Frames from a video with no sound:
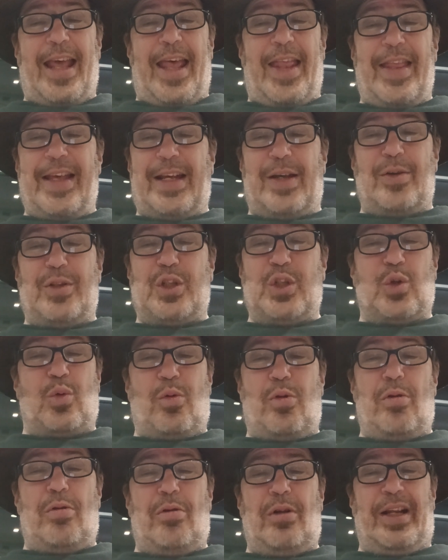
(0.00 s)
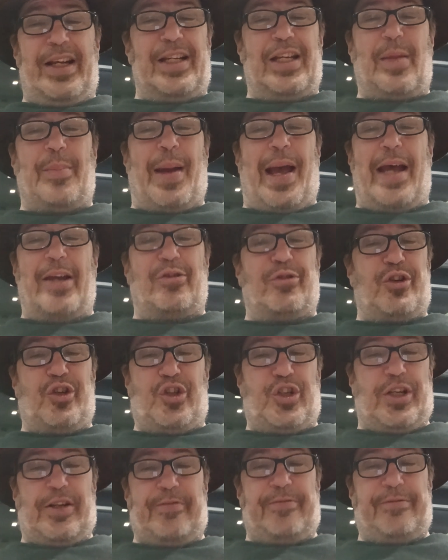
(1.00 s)
The squirrel and
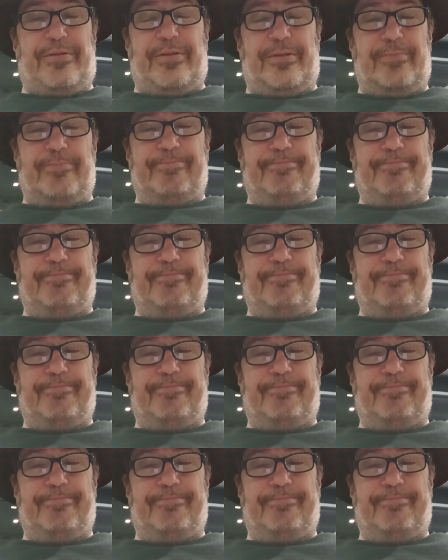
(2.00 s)
commander-in-chief.